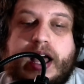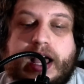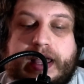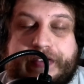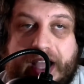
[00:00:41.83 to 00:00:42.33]

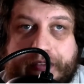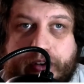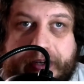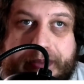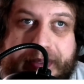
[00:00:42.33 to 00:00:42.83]
If you haven't
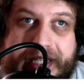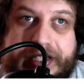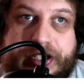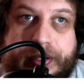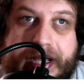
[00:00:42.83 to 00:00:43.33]
already, please
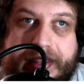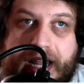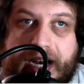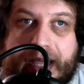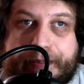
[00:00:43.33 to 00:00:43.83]
do hit that
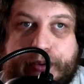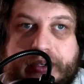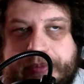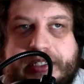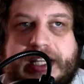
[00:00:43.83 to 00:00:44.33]
like button.
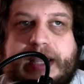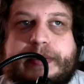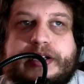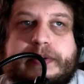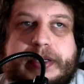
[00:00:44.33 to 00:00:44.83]
Today we're
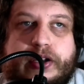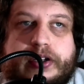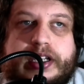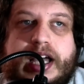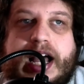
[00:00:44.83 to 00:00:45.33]
going to be
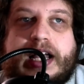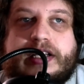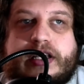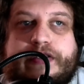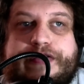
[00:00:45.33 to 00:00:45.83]
looking at
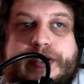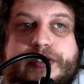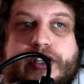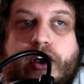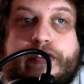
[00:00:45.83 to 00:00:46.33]
the
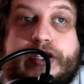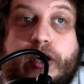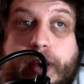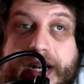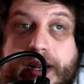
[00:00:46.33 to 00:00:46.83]
future of
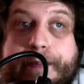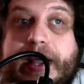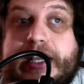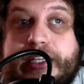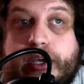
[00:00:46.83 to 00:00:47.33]
Johan
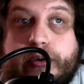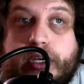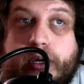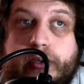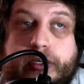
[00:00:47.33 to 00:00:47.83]

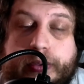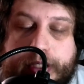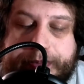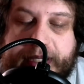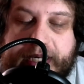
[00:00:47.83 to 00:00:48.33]
Bakayoko, who has
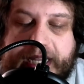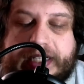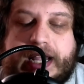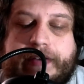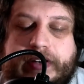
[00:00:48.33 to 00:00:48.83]
been linked
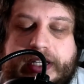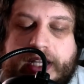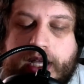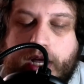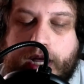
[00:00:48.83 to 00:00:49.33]
heavily
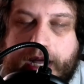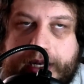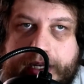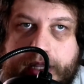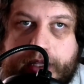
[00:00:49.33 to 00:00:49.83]

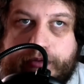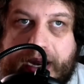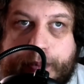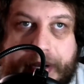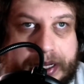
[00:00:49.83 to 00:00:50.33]
in the
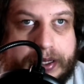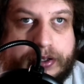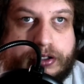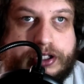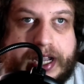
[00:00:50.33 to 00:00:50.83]
right wing
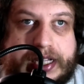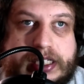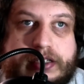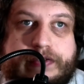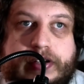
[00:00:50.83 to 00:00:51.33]

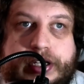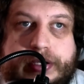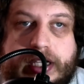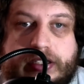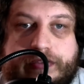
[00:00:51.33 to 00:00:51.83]
chase for
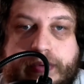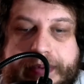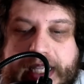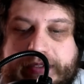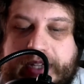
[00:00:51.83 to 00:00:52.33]
Newcastle from
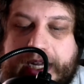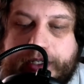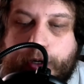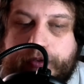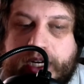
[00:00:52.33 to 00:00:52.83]
PSV
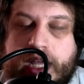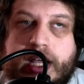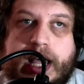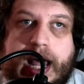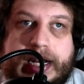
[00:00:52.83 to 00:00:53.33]
Eindhoven,
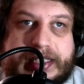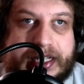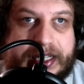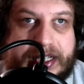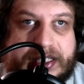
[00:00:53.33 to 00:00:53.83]

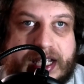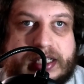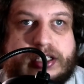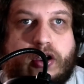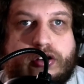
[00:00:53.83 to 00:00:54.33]
Alexander Isak's
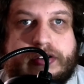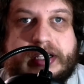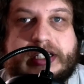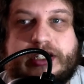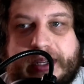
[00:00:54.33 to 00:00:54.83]
contract
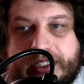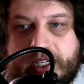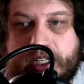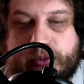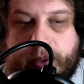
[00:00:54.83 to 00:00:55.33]
situation,
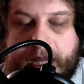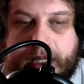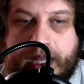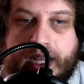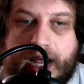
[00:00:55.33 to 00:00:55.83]
as well
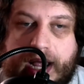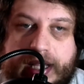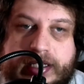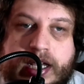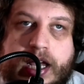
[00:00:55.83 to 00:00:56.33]

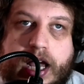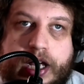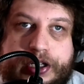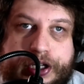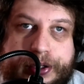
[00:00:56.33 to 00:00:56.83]
as a
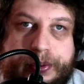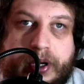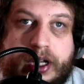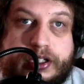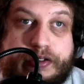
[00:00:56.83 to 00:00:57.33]
new
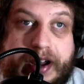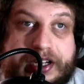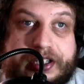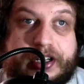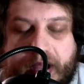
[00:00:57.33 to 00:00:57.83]

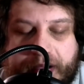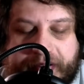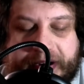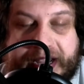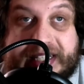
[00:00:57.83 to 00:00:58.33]
direction, a
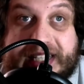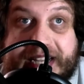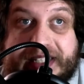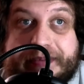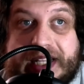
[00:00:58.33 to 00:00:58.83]
very
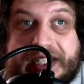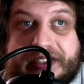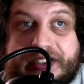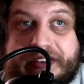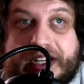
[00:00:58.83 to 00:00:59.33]
exciting potential
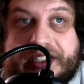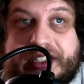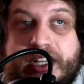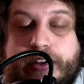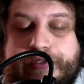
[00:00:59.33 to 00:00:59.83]
direction
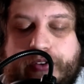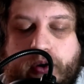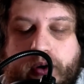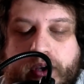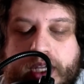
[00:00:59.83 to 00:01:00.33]

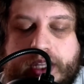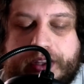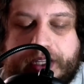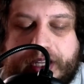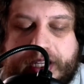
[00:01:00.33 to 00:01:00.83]
for
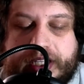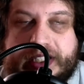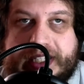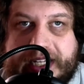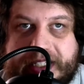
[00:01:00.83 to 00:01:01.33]
the
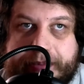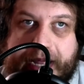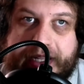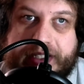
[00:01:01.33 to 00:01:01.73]
centre-back